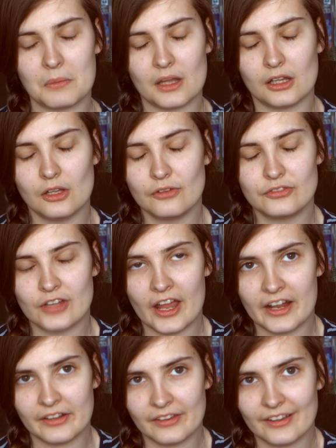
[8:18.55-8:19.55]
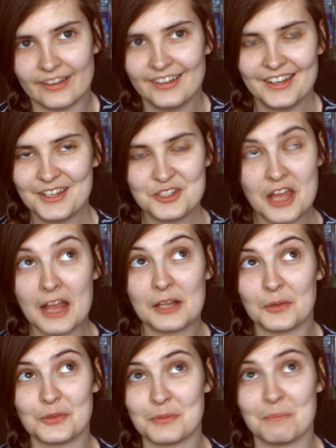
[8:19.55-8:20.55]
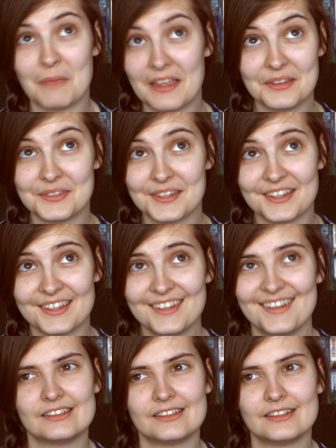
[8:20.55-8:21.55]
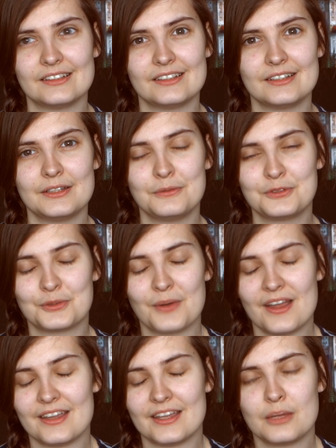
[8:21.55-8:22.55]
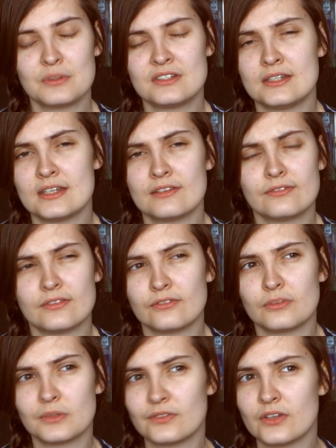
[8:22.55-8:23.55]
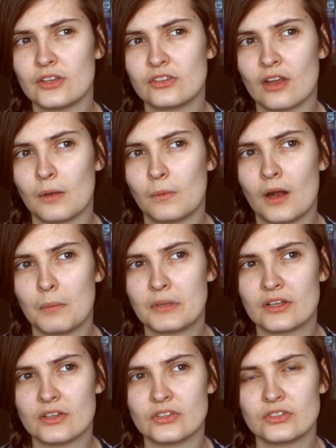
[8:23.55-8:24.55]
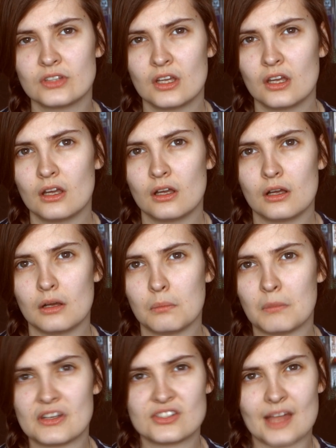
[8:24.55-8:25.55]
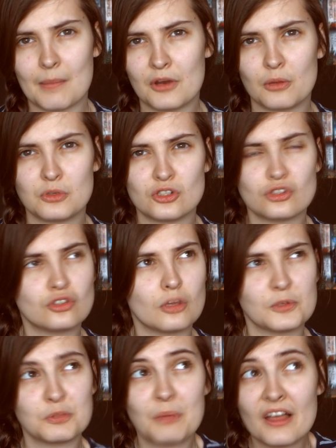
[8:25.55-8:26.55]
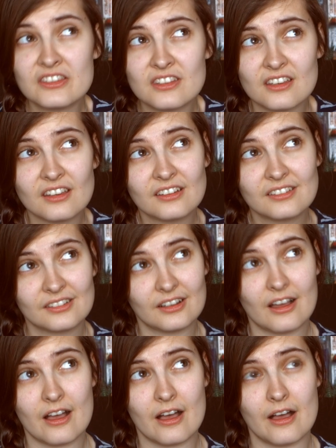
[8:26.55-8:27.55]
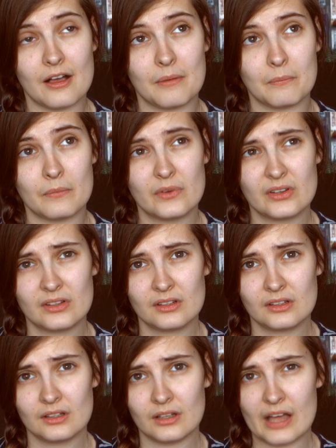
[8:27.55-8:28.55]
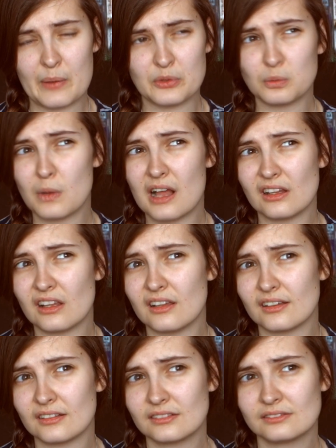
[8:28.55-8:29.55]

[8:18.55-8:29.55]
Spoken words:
I love Taylor. Taylor was amazing. It was great. It was different from the first time around because my stamina was just so much better. I was weller.